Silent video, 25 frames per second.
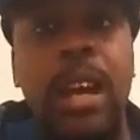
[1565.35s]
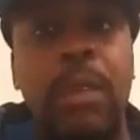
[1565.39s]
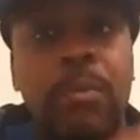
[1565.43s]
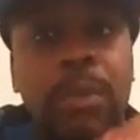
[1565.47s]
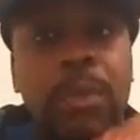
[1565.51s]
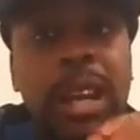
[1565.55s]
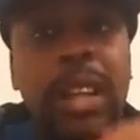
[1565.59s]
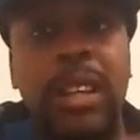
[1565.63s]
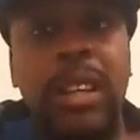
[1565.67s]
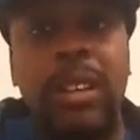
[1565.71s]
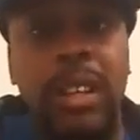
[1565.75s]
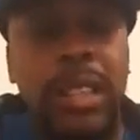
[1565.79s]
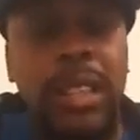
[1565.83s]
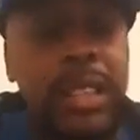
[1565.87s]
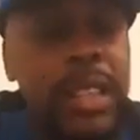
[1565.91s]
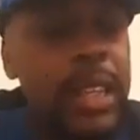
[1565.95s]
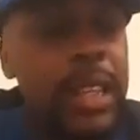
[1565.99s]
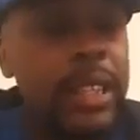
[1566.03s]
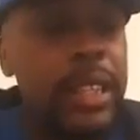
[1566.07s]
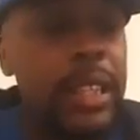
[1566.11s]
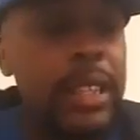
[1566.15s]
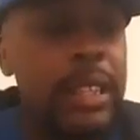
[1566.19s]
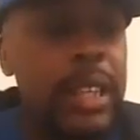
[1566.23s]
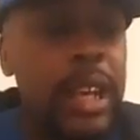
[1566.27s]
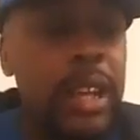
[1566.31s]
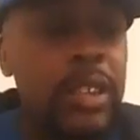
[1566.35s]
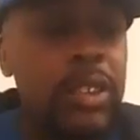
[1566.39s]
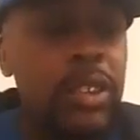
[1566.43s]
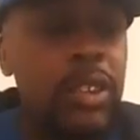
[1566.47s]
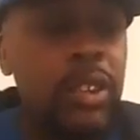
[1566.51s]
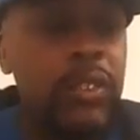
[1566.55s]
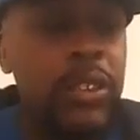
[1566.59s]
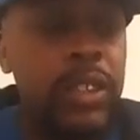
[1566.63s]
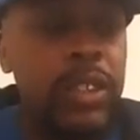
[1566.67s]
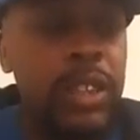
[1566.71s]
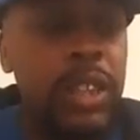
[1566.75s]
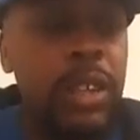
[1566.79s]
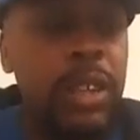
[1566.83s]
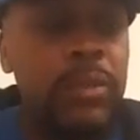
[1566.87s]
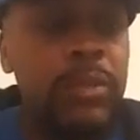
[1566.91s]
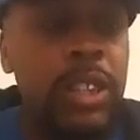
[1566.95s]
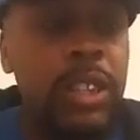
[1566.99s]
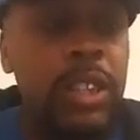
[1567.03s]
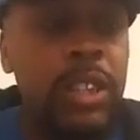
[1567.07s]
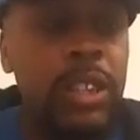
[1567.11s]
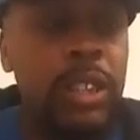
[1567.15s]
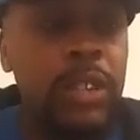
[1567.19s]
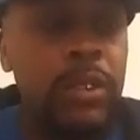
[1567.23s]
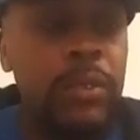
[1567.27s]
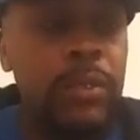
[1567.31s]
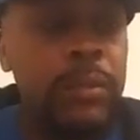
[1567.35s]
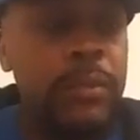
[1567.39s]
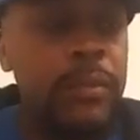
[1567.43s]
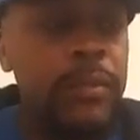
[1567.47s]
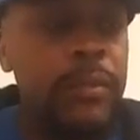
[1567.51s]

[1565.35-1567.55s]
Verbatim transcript: Probably going to take this house over subject to.